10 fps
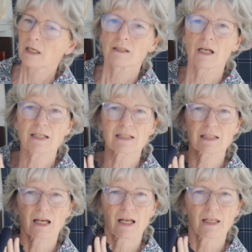nice
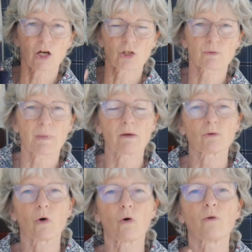large amount
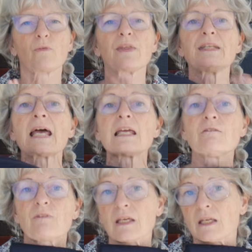of the
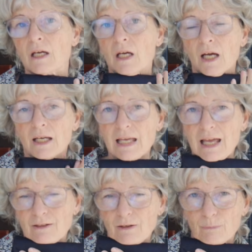navy.
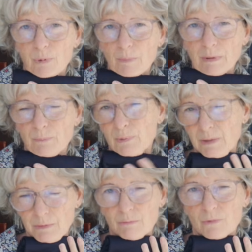Again, probably
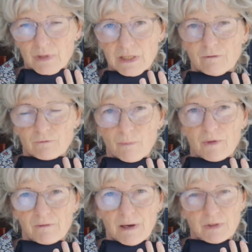premium merino from
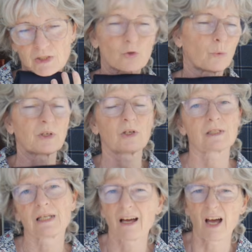the fabric store,
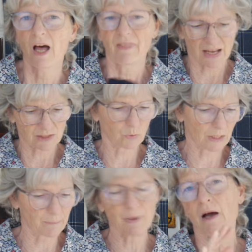because that's what
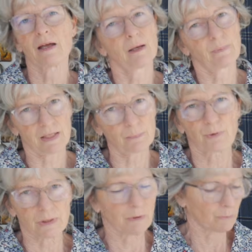I buy. I buy the premium